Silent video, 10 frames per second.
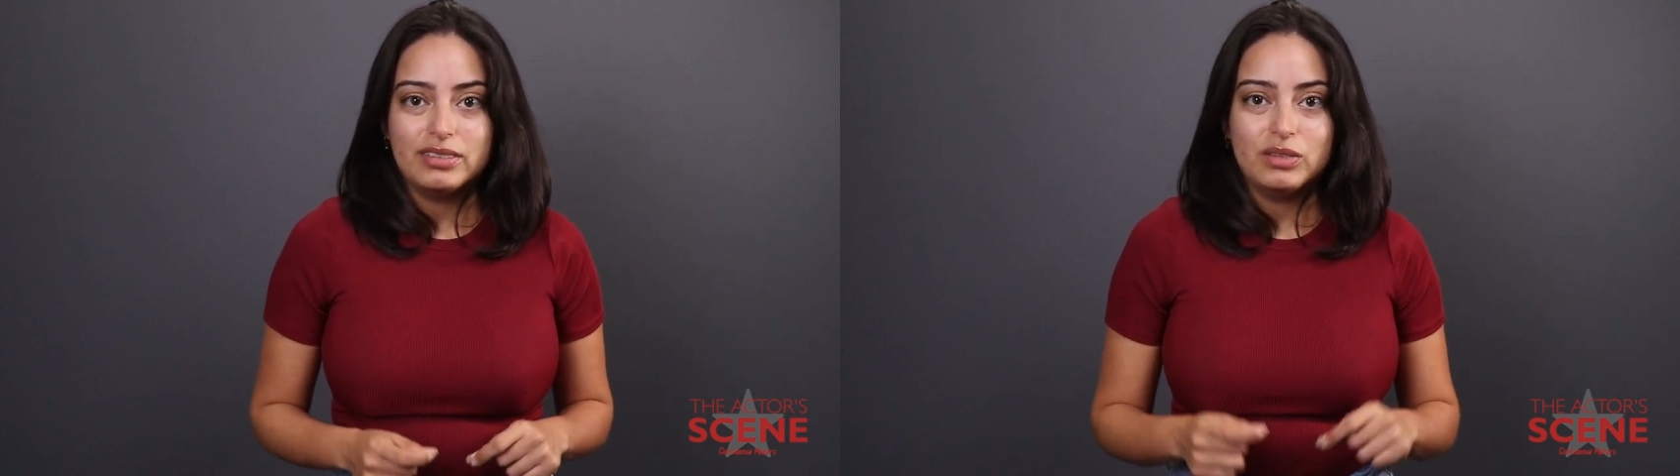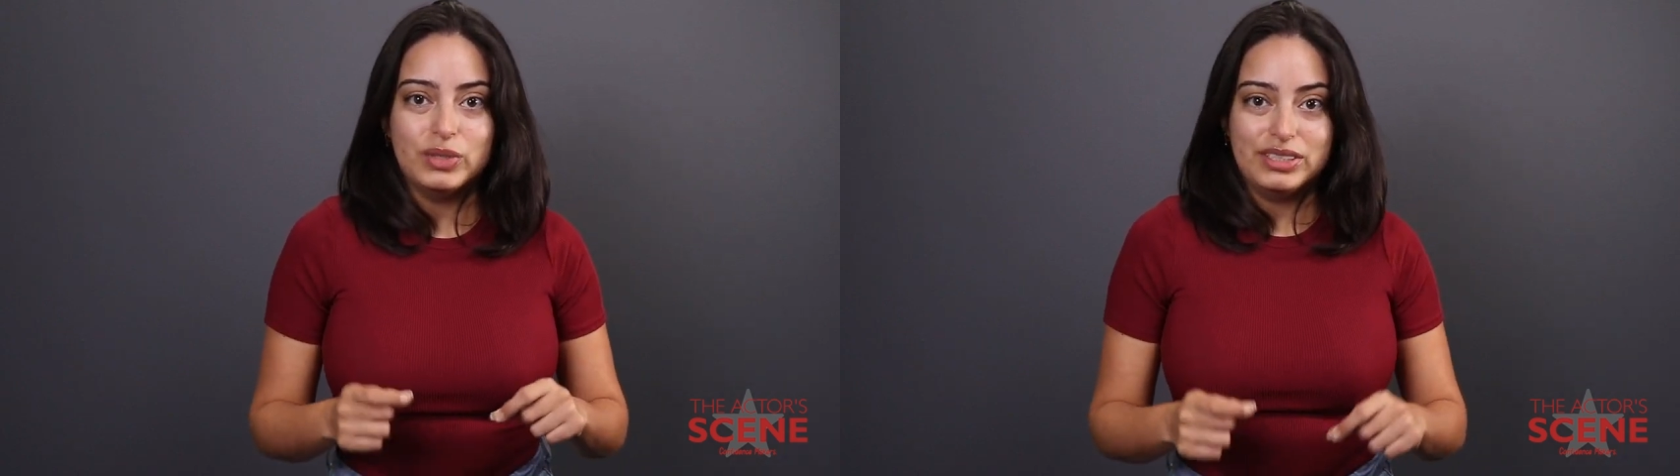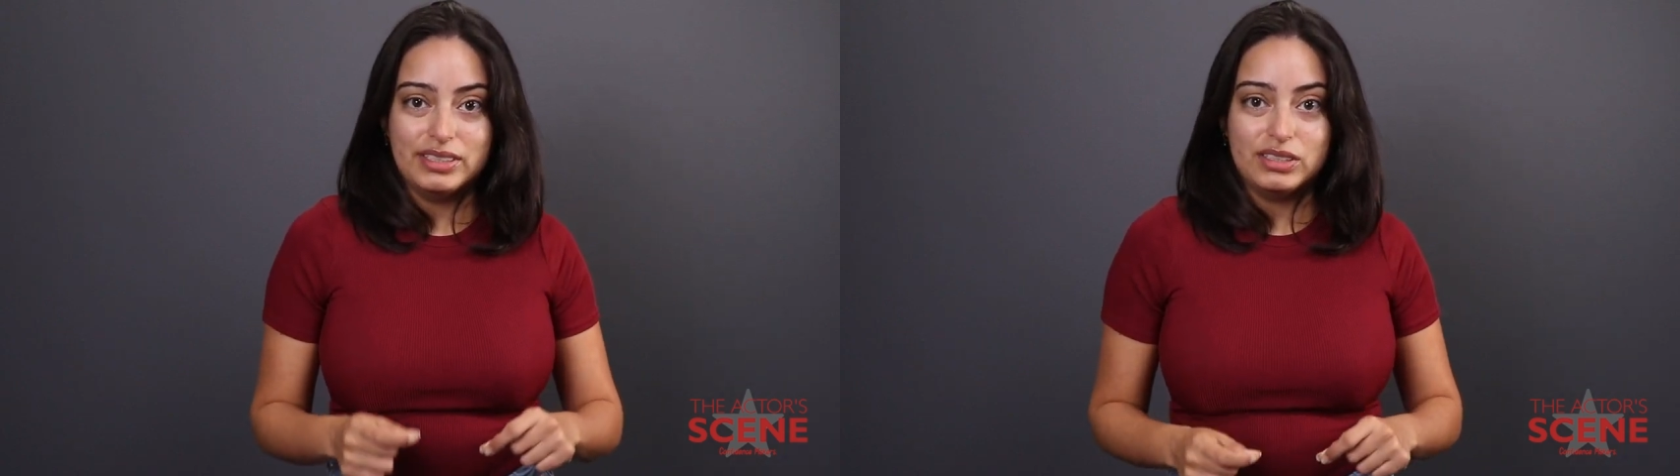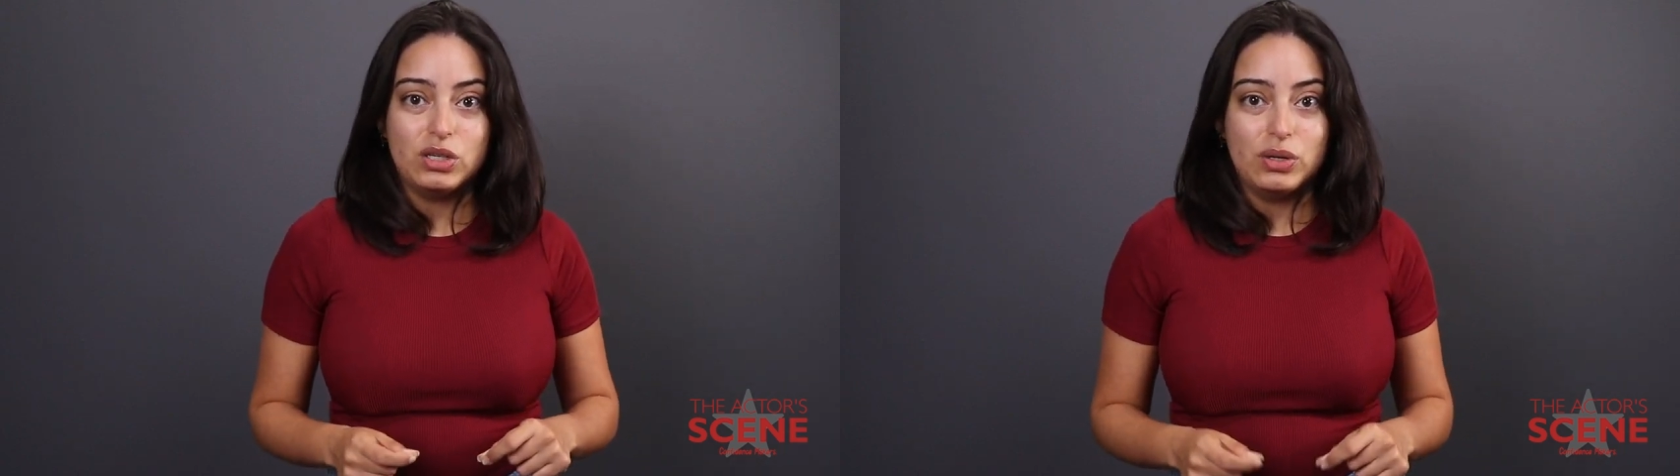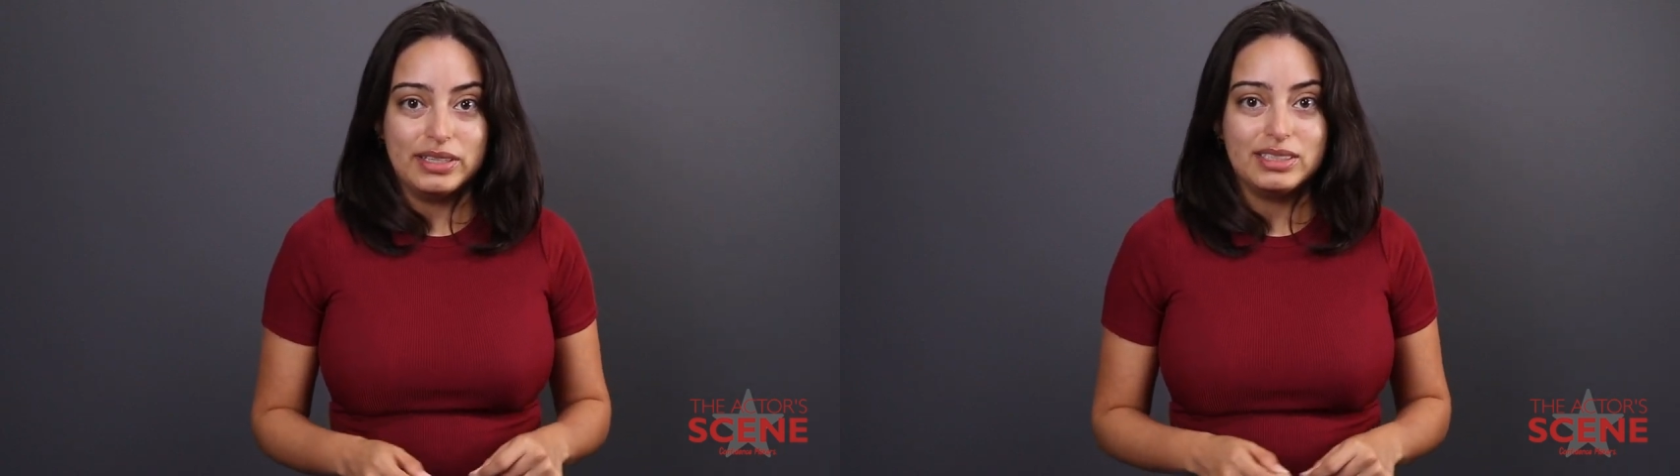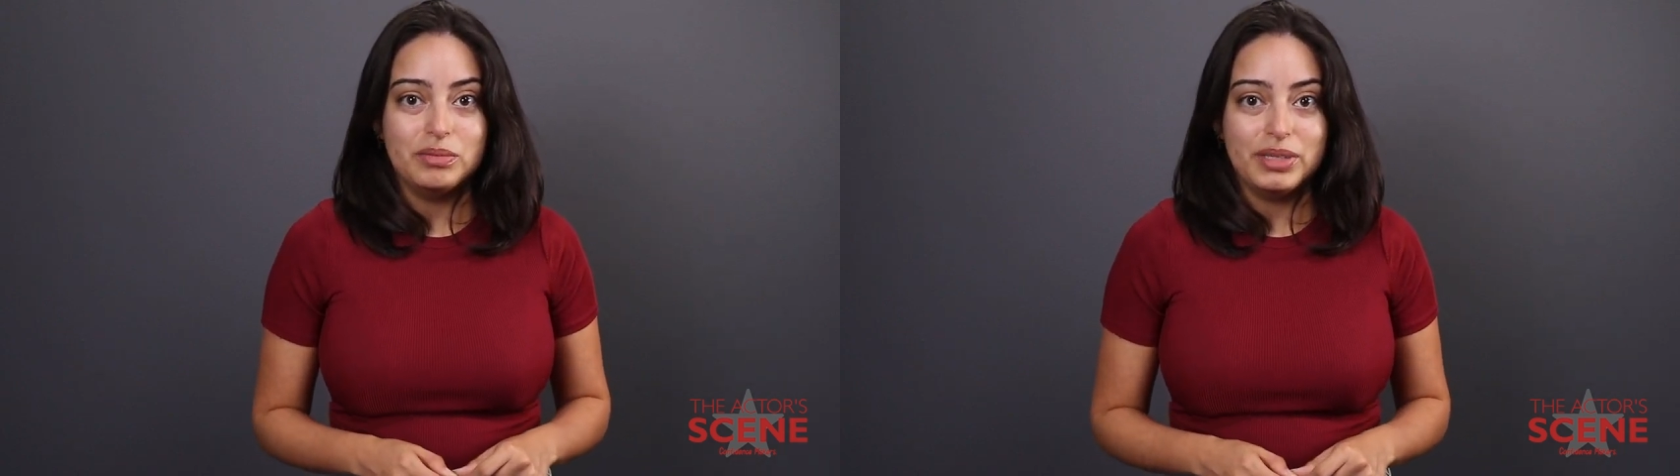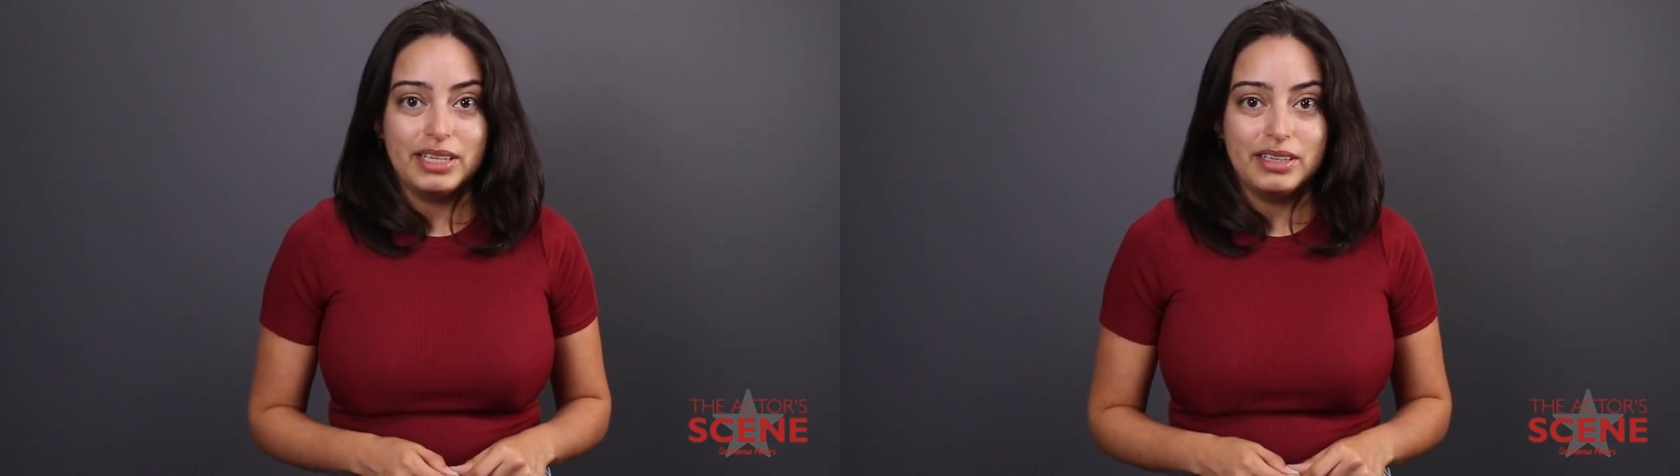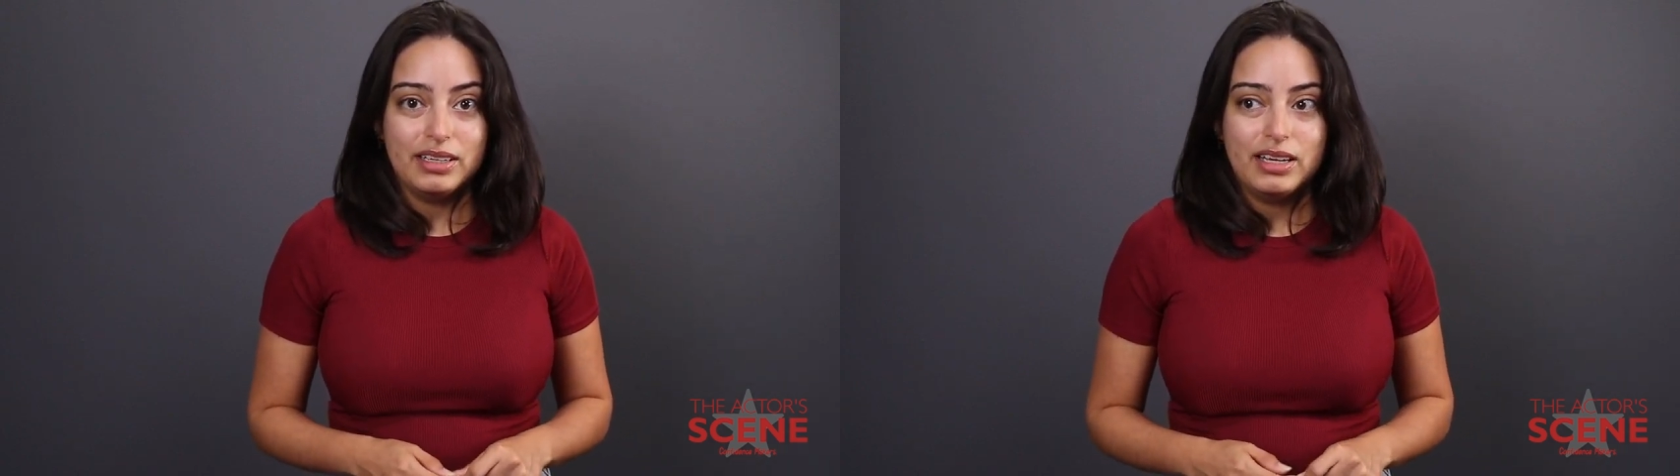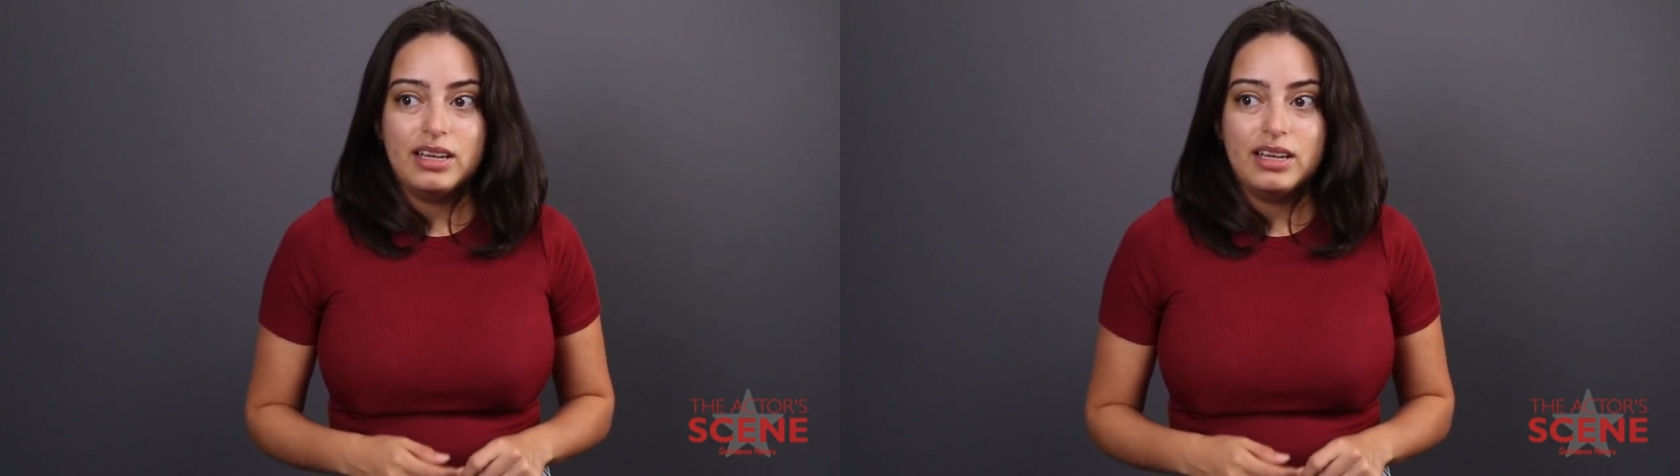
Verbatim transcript: which is going to be